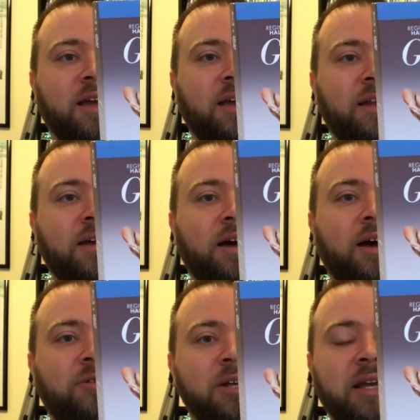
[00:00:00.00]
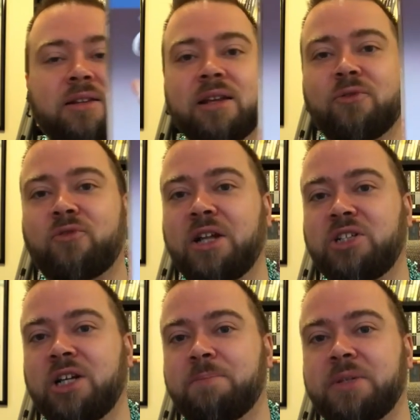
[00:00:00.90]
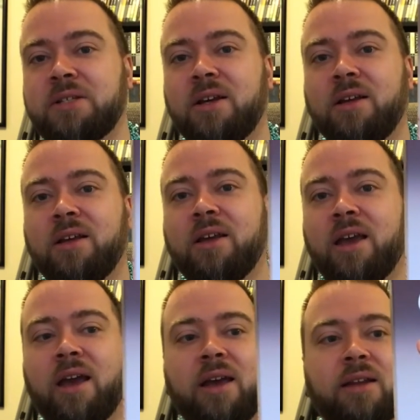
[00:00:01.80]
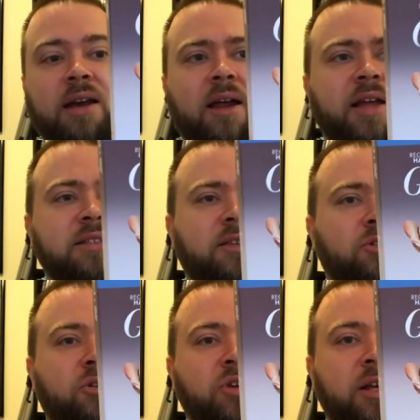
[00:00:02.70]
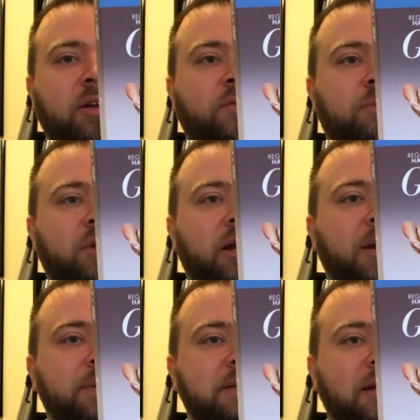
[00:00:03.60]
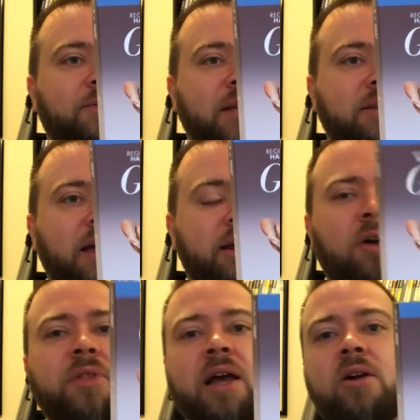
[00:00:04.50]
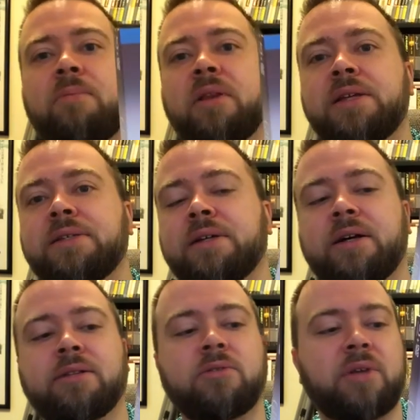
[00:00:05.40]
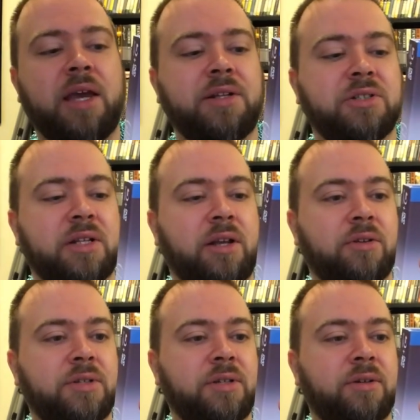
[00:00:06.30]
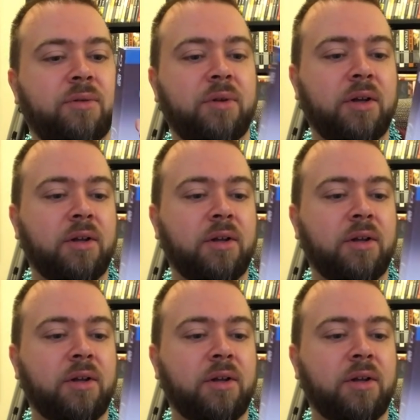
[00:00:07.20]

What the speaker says: and rekindling friendships. And kind of, I guess they're trying to get over a breakup and stuff like that. Oh, the guy who plays Luke Cage is in here too.